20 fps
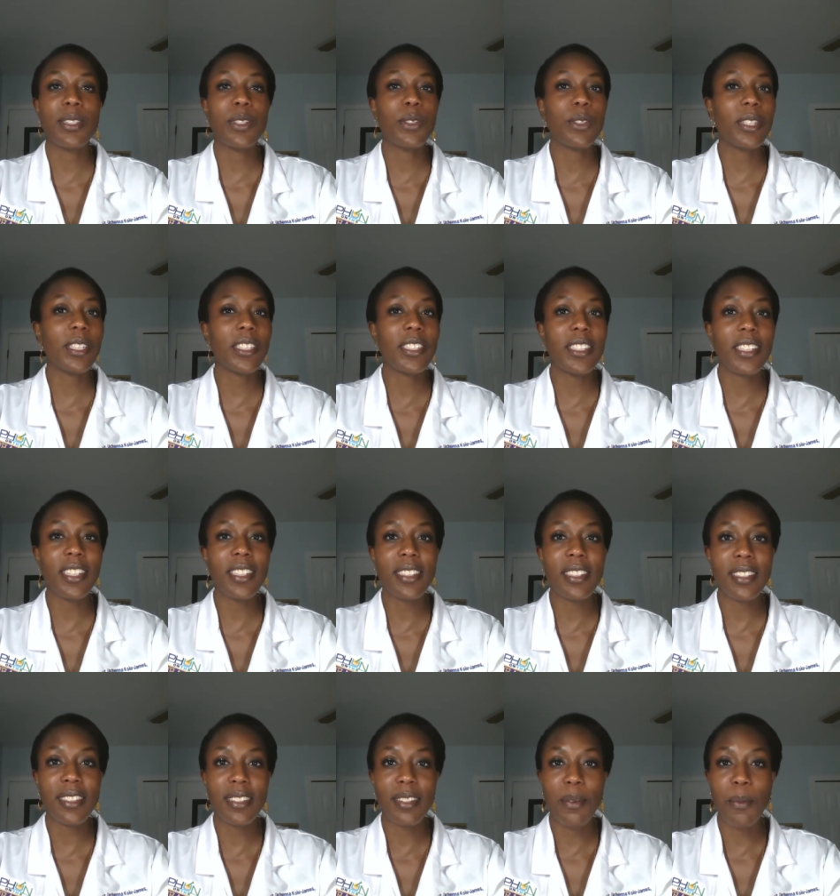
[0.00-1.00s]
you can
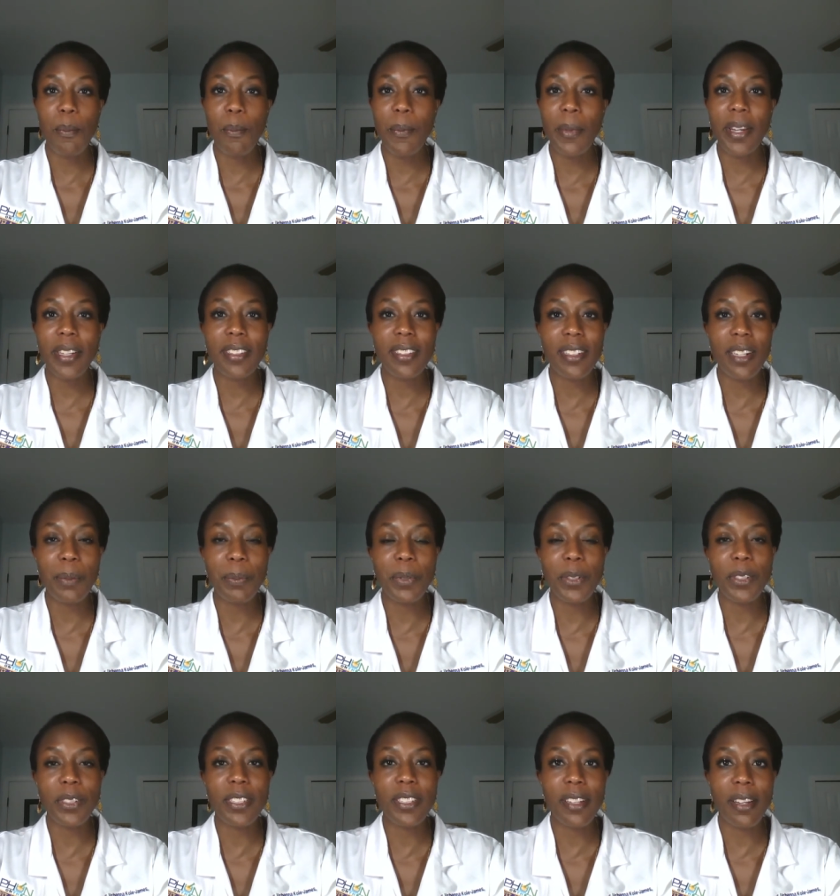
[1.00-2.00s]
just mix it up
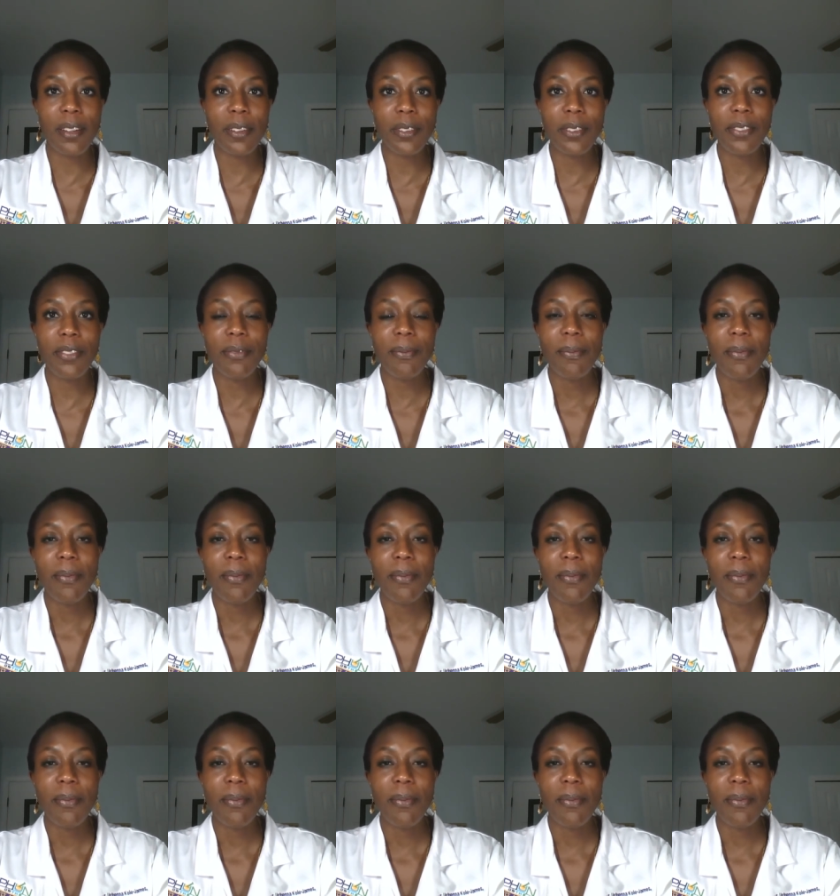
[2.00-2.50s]
yourself.